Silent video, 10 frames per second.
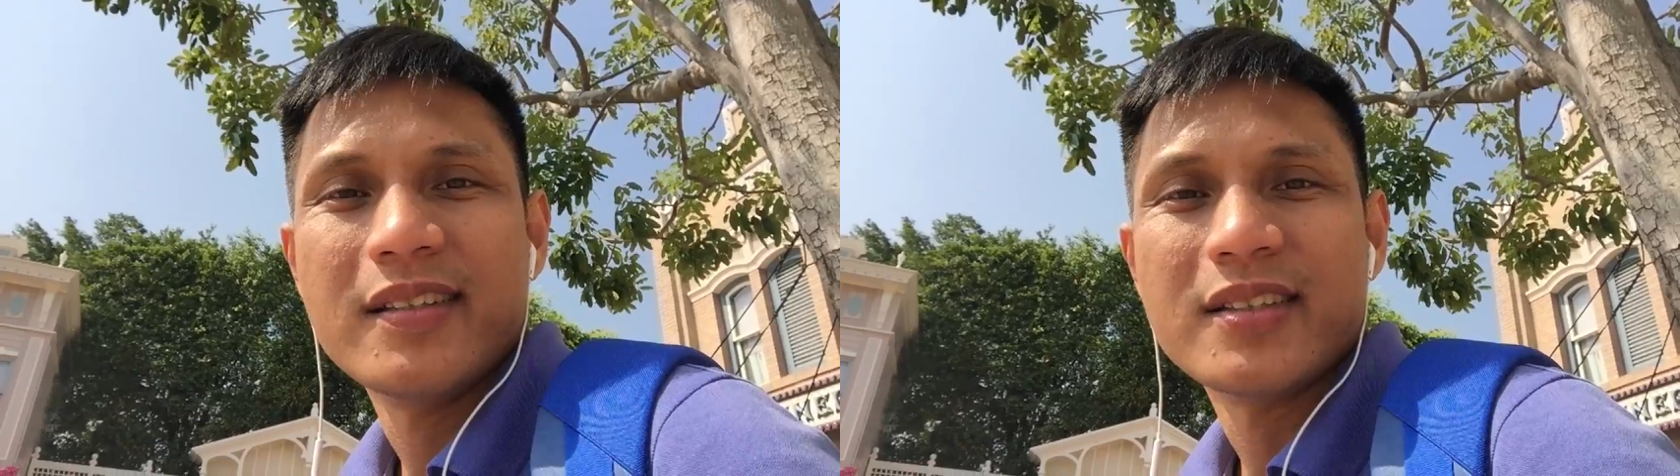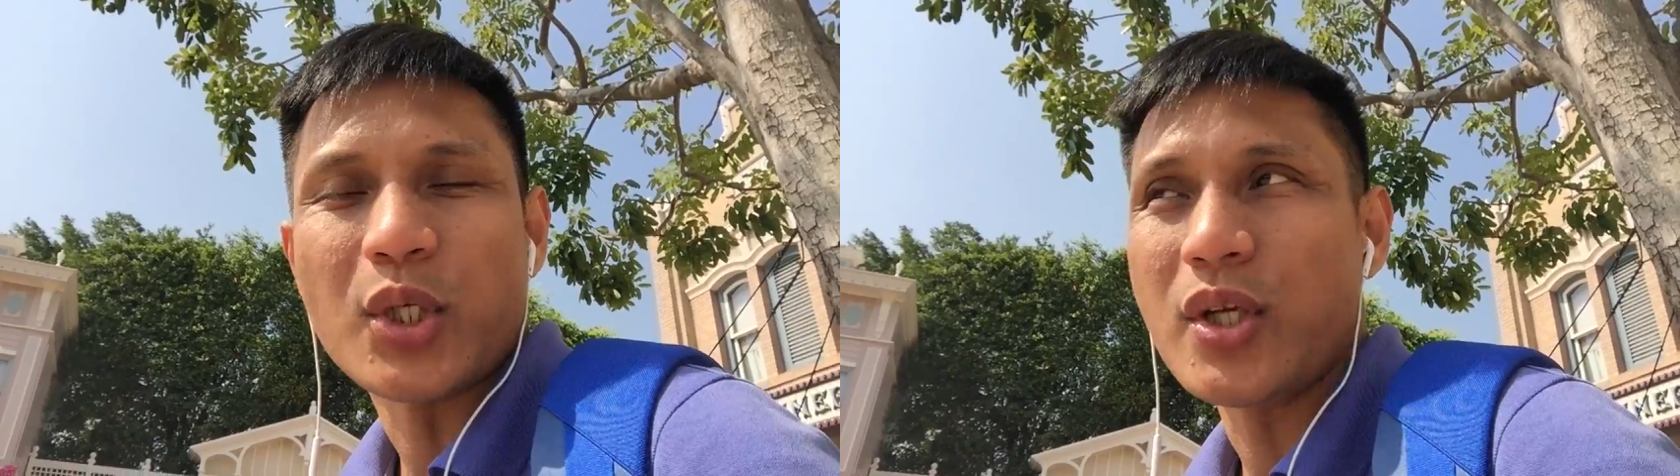
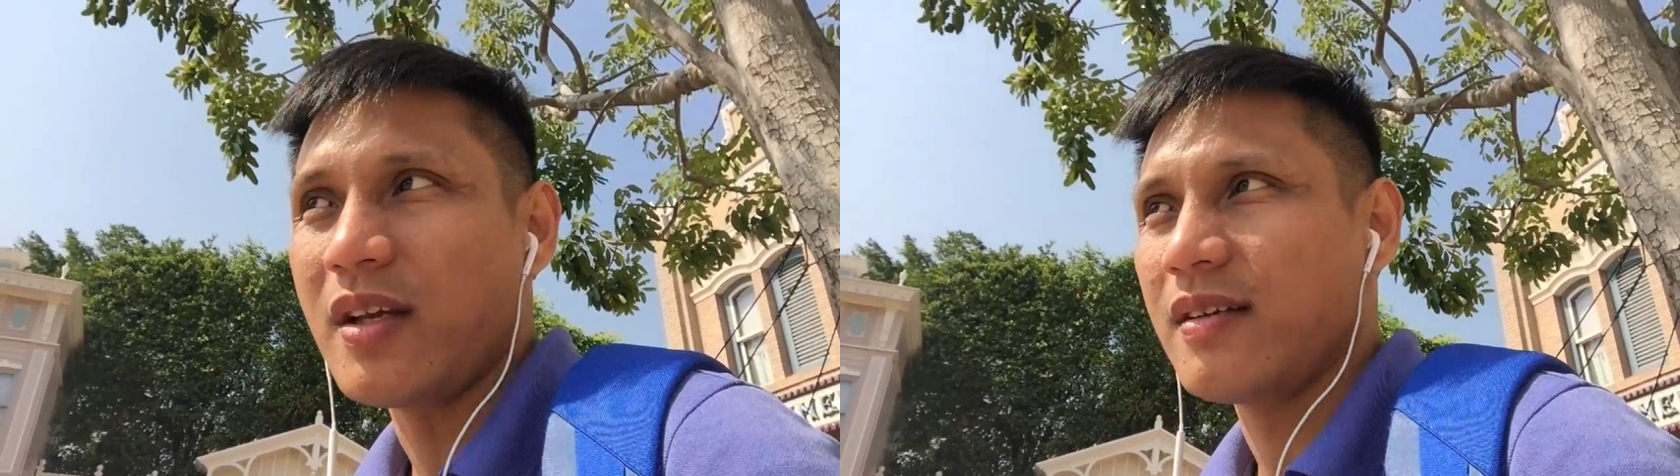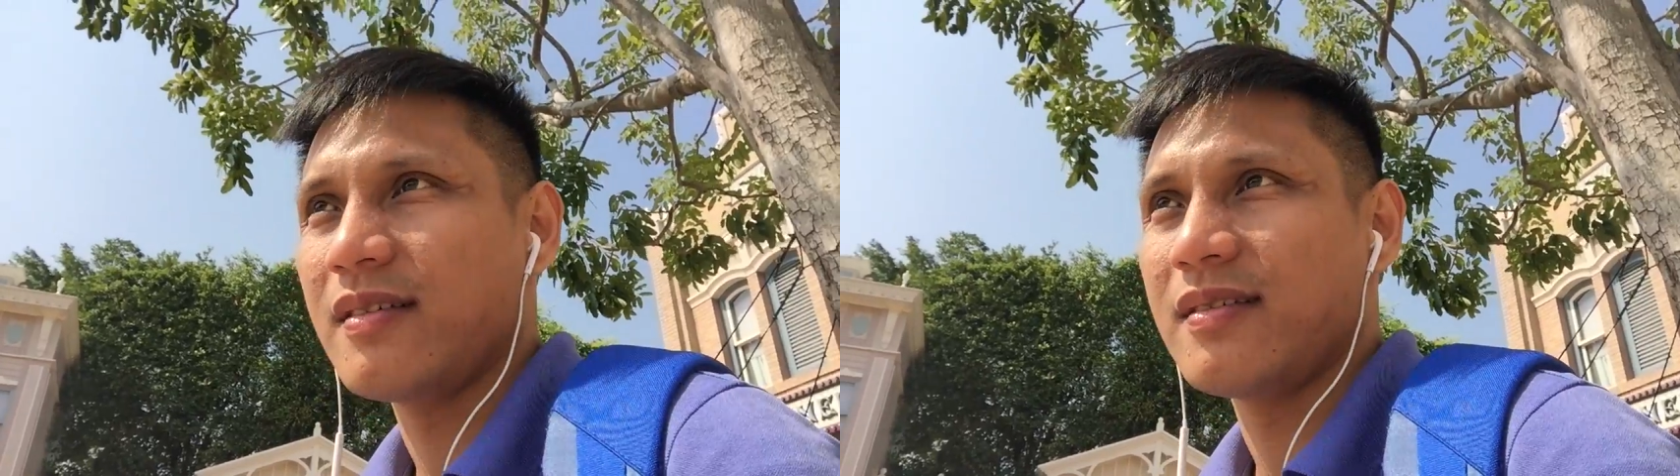So
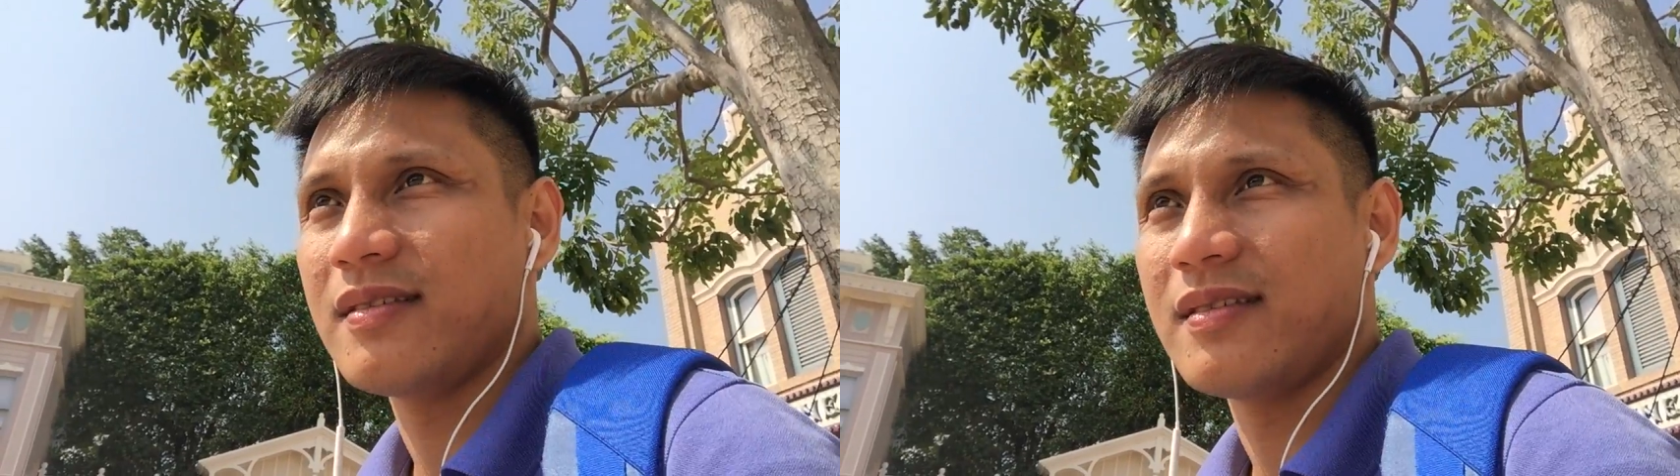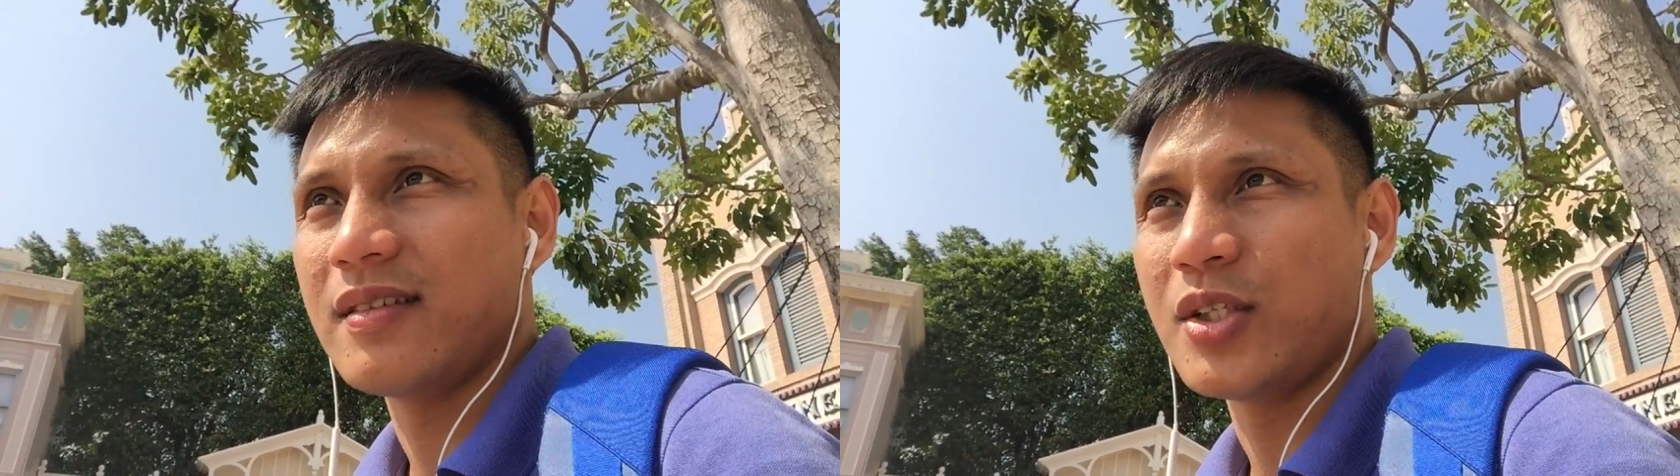
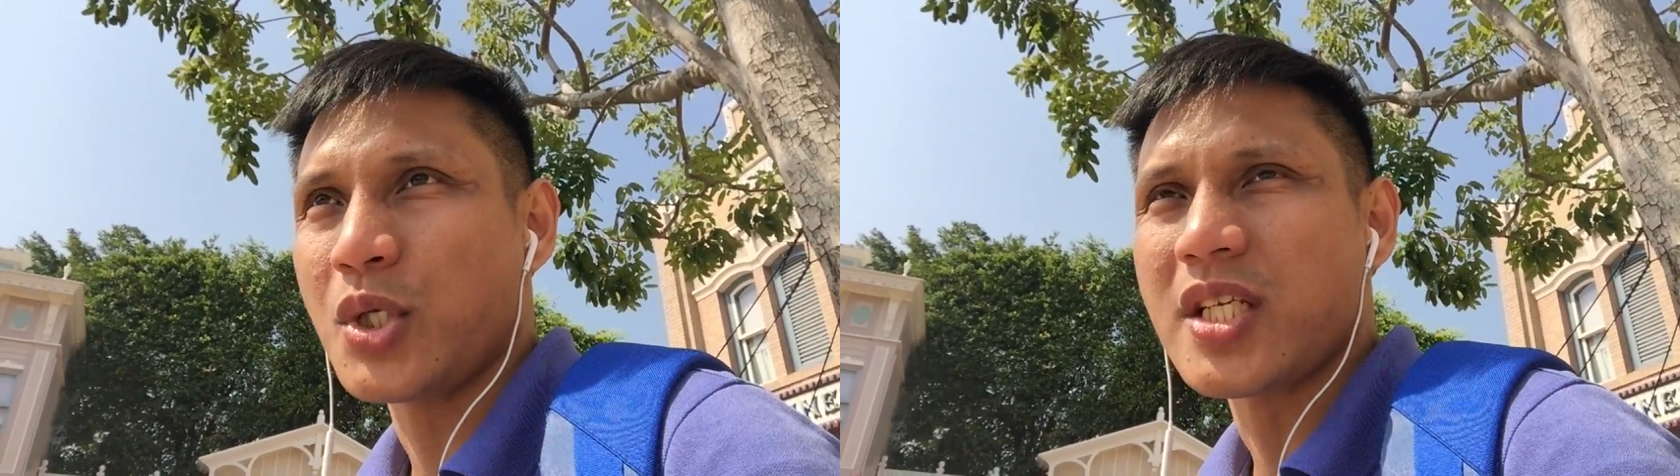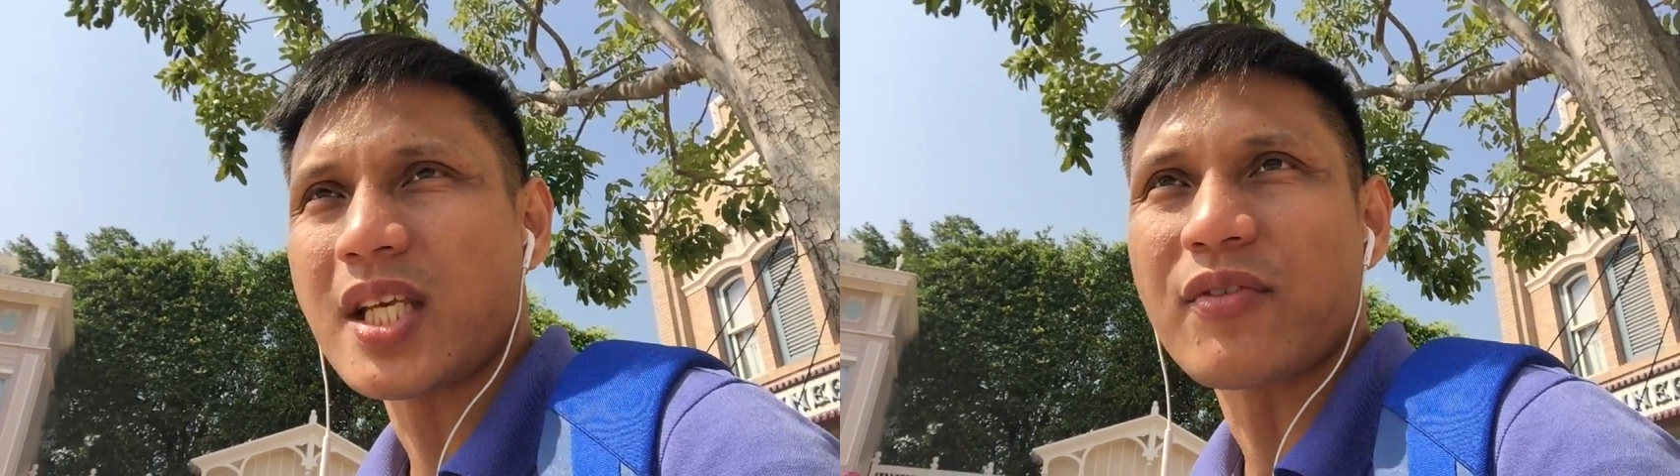you
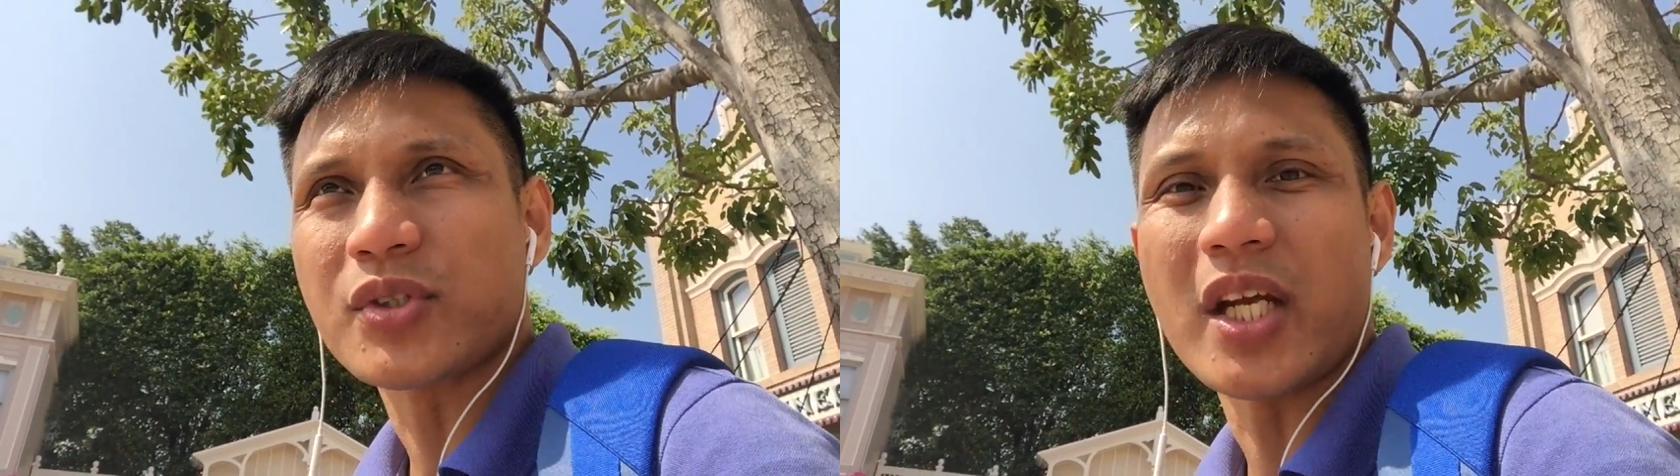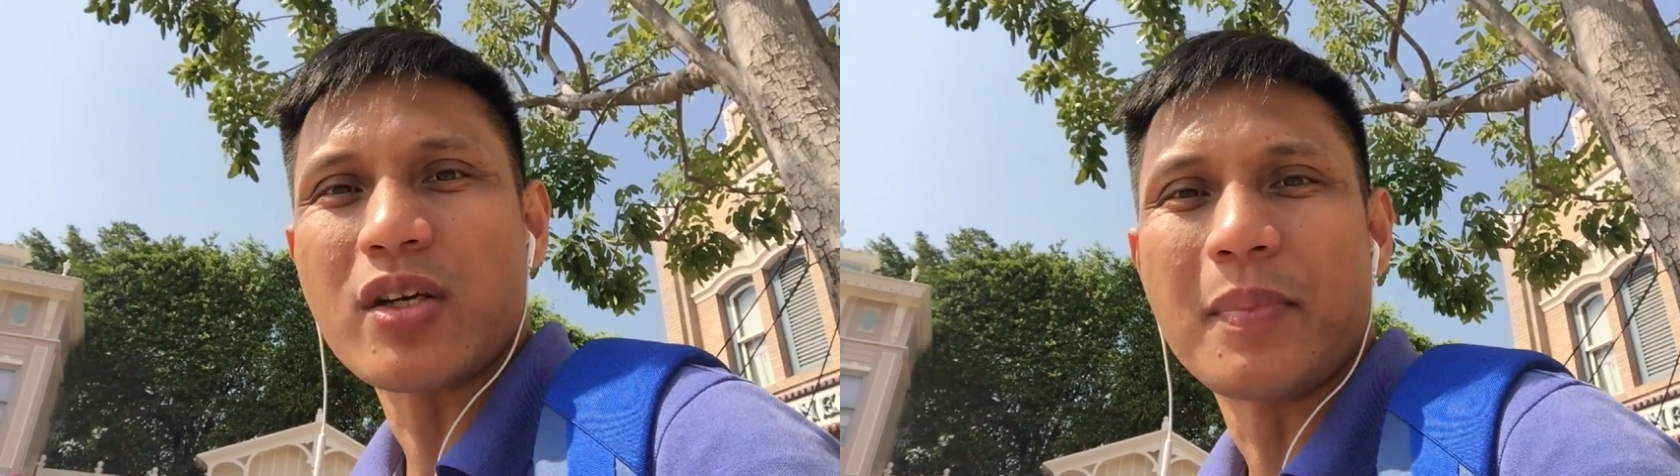just have to
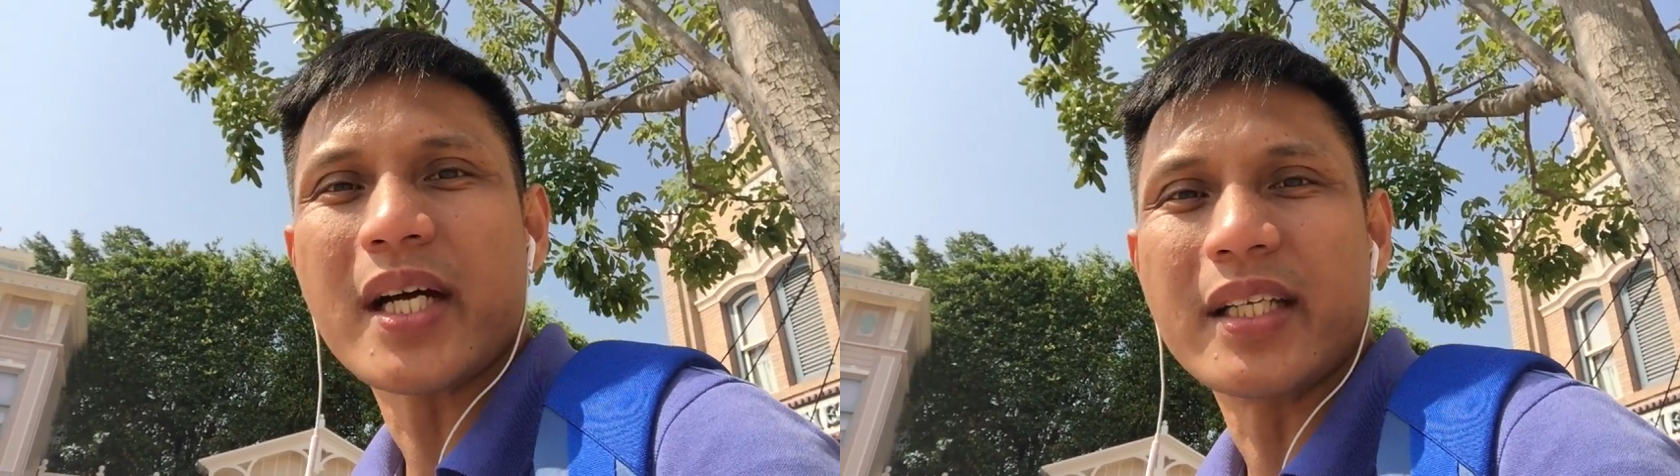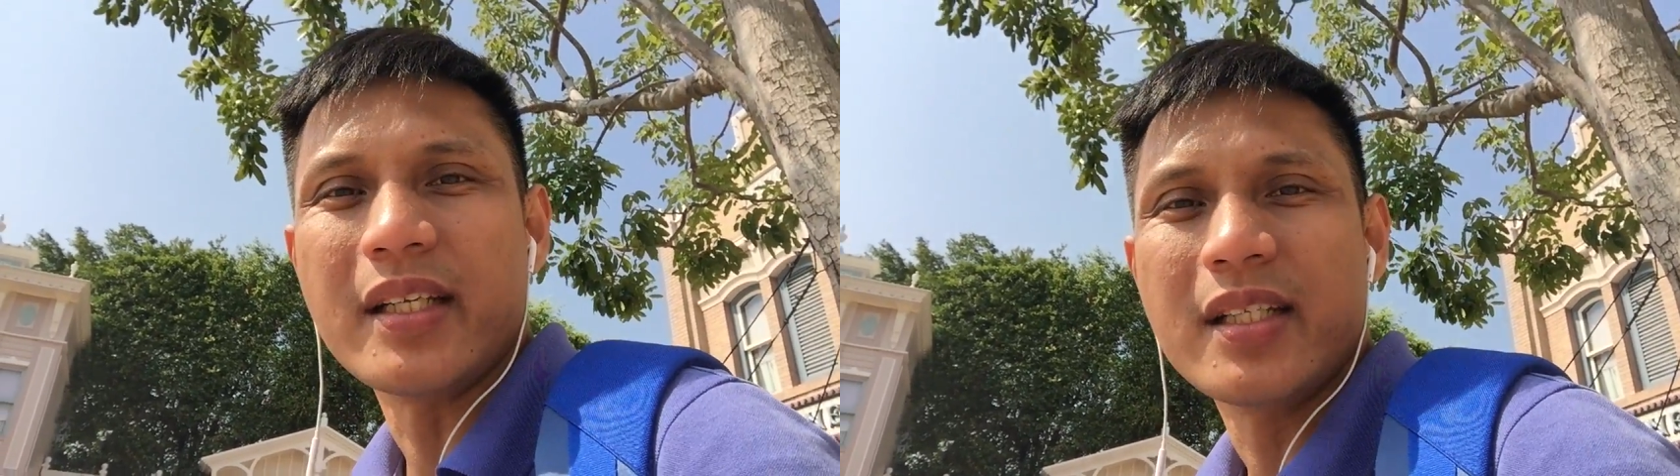train your
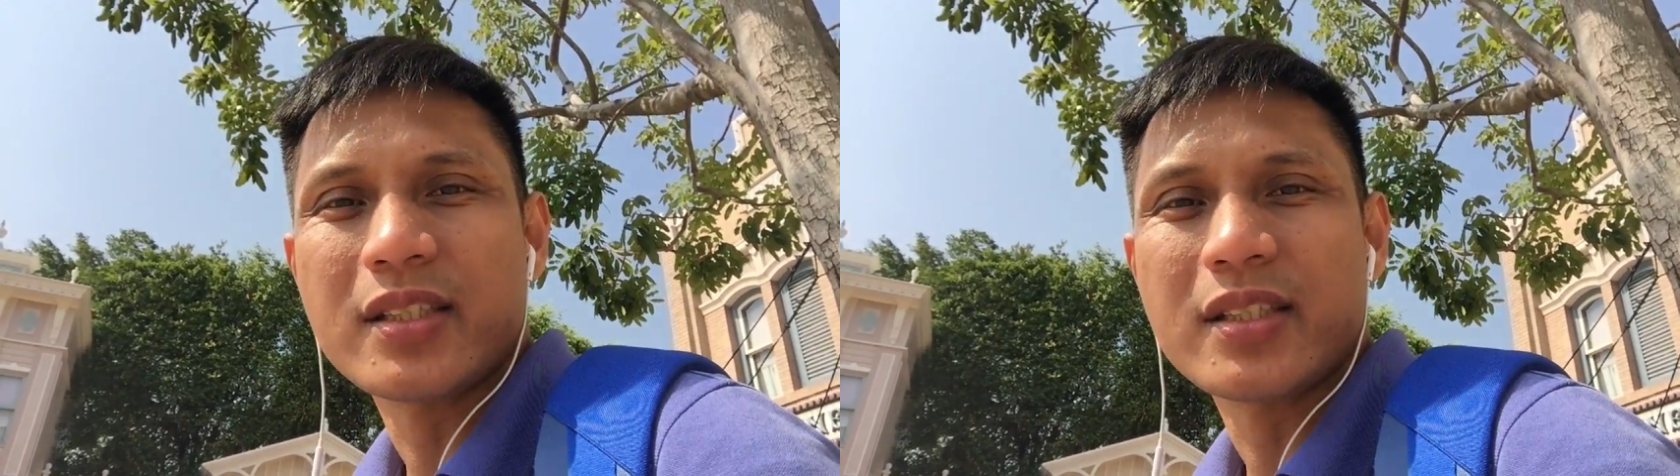body